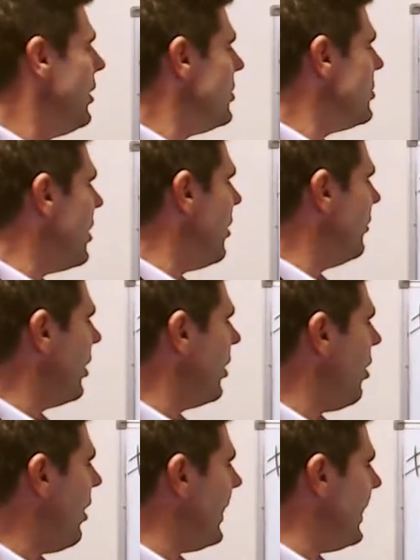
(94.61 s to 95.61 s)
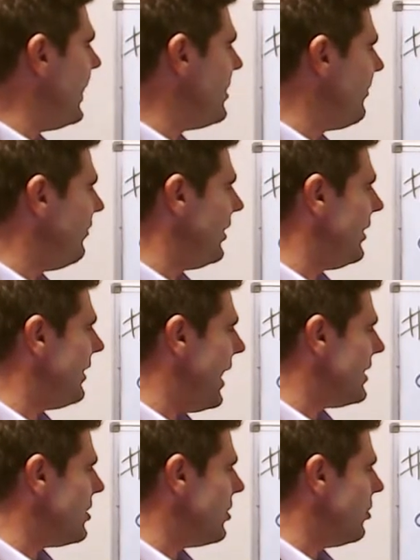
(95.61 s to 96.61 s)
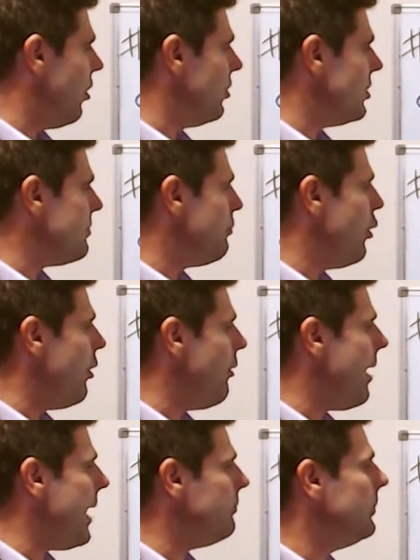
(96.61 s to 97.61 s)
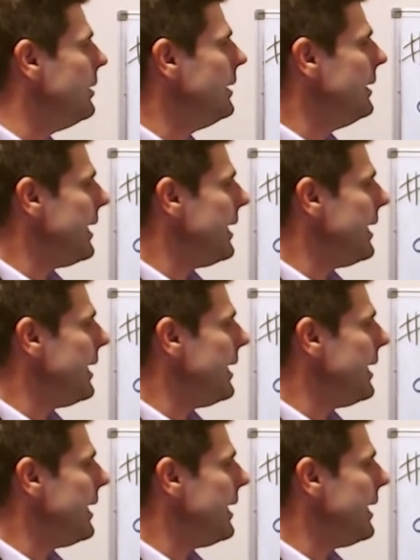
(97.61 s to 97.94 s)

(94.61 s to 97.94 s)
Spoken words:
So the client needs $50,000 per annum